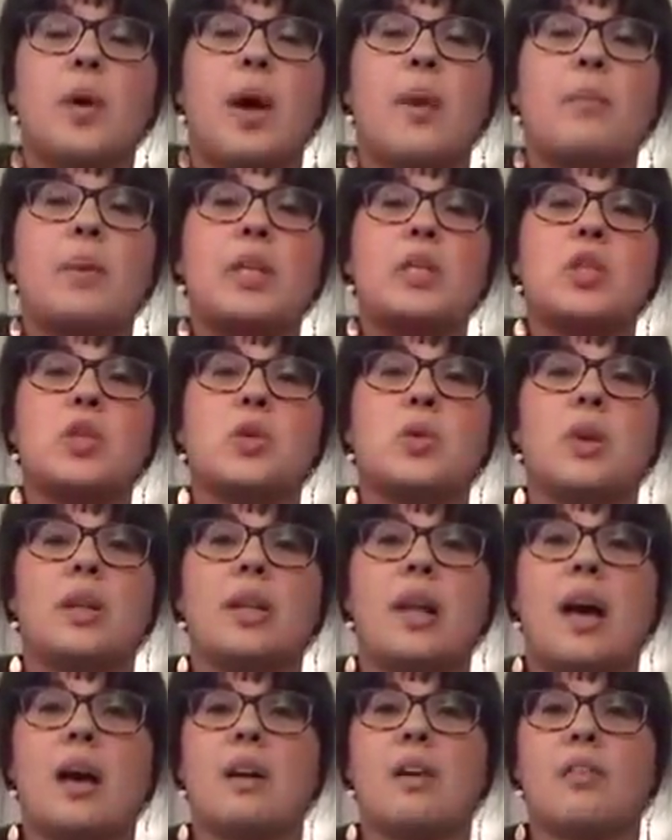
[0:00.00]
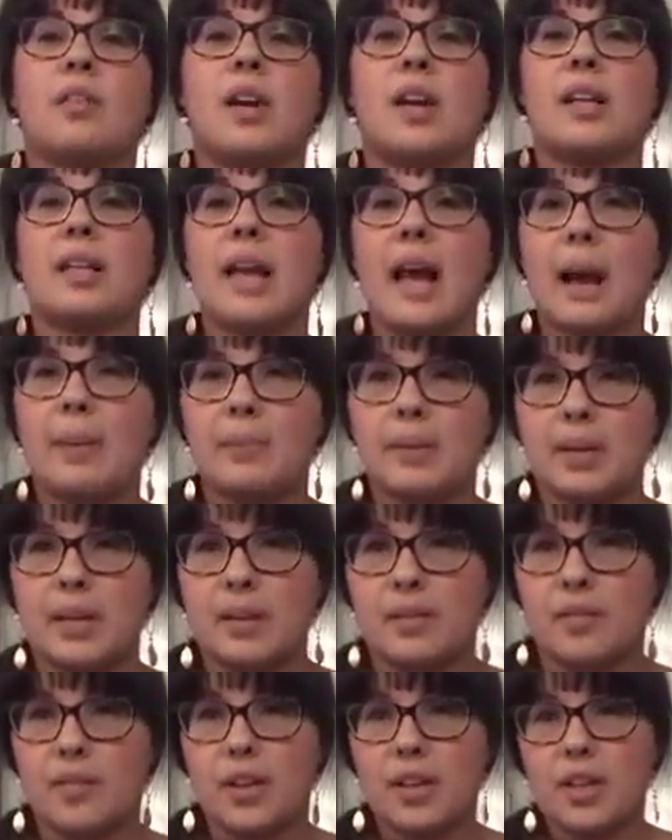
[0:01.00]
and we do a lot of
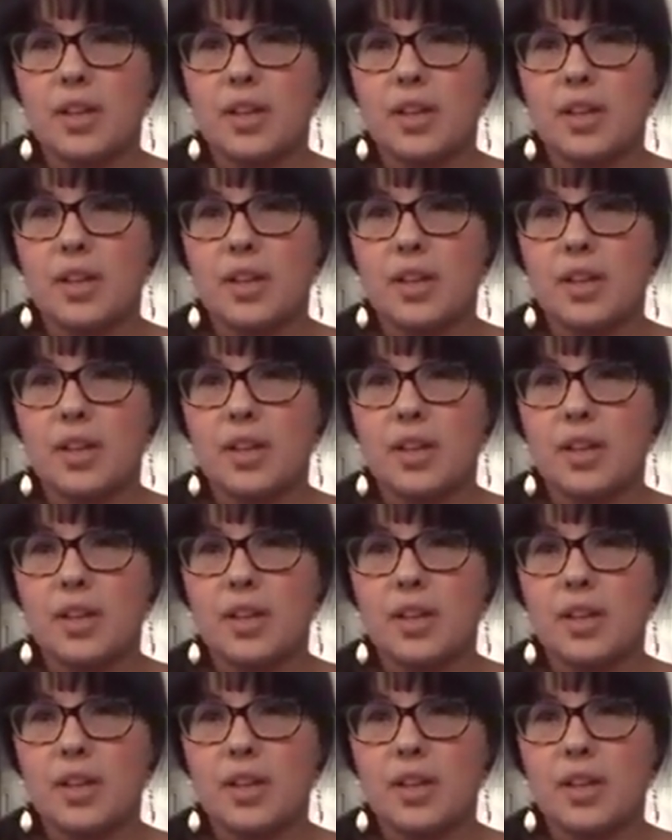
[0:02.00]
collaborative